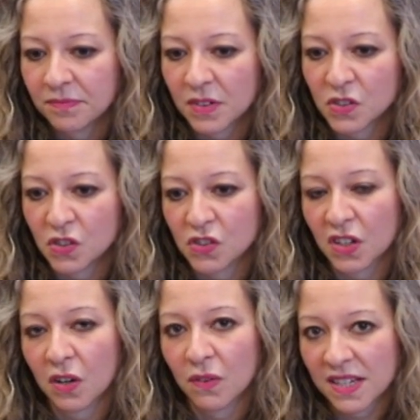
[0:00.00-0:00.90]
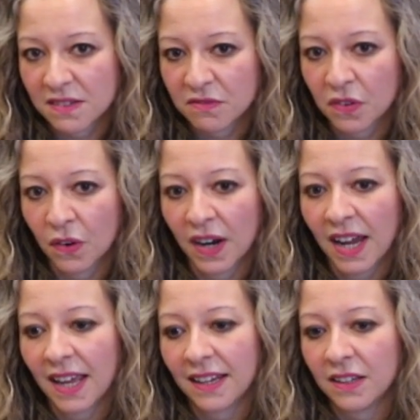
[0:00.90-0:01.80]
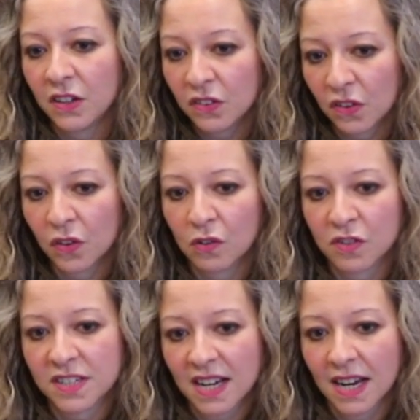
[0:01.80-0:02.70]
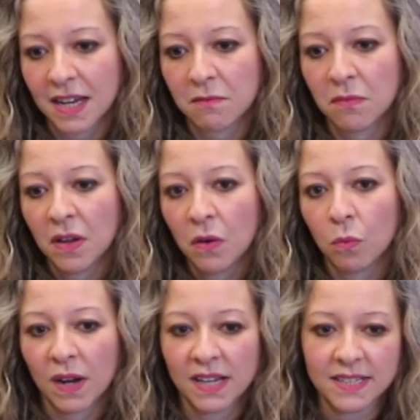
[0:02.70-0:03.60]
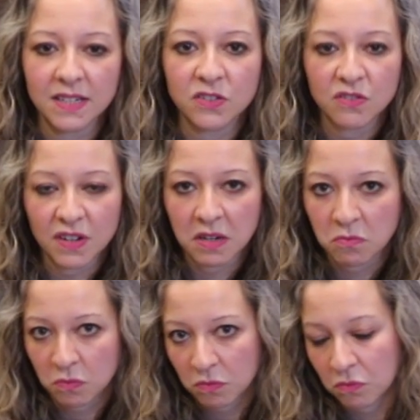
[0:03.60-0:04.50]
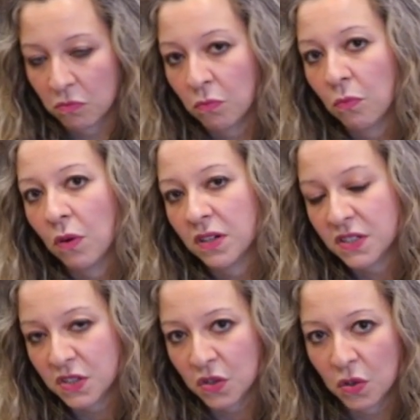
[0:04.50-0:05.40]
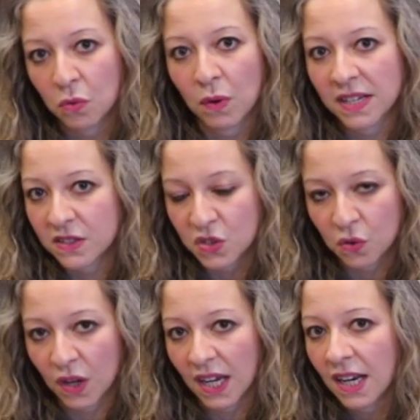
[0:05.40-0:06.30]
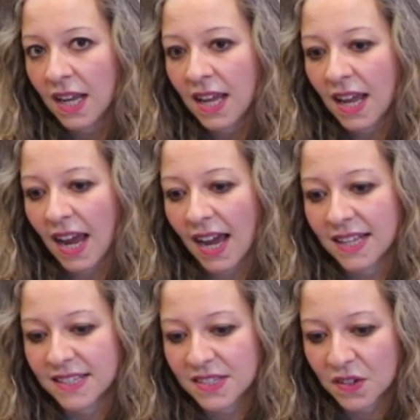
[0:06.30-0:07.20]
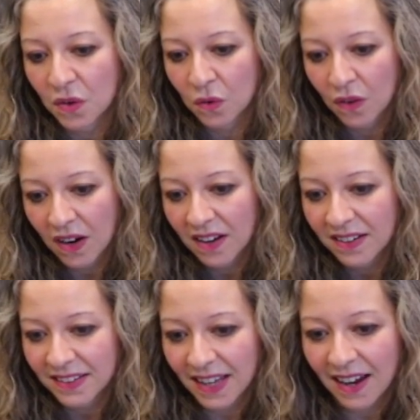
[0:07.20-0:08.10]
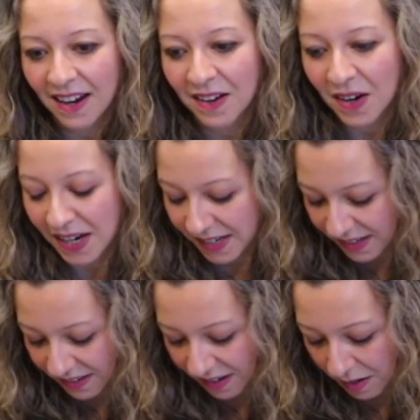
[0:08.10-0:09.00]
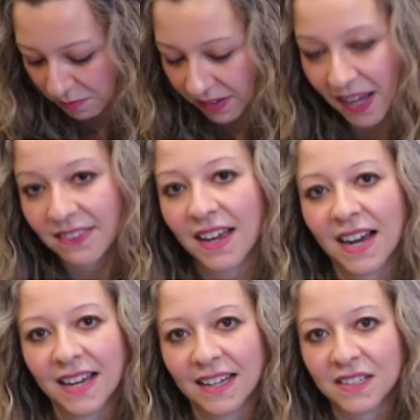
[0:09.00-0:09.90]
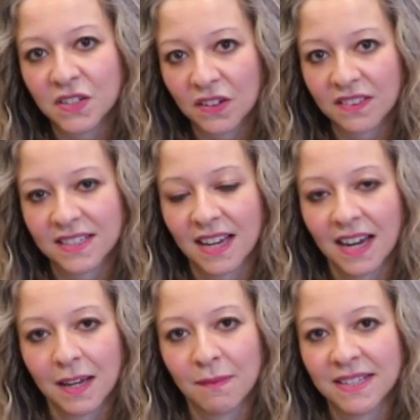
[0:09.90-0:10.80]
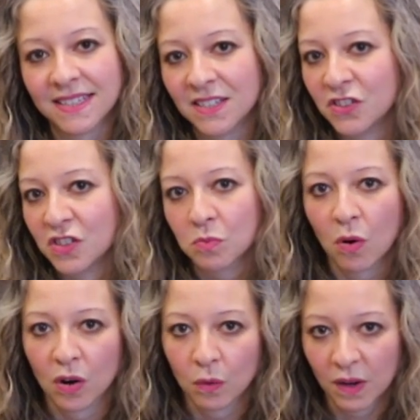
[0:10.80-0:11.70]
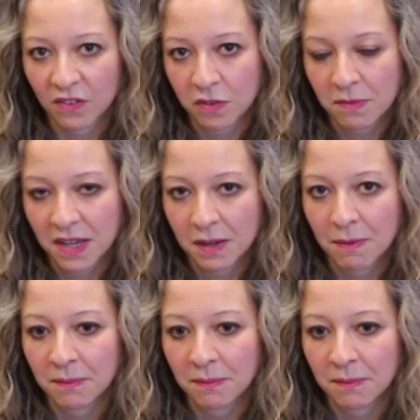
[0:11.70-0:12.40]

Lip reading: There's usually a reason for it, and you learn over time when to intervene, what to do, when to do it. And so, yeah, I'm glad that I took the time and didn't just walk away from him.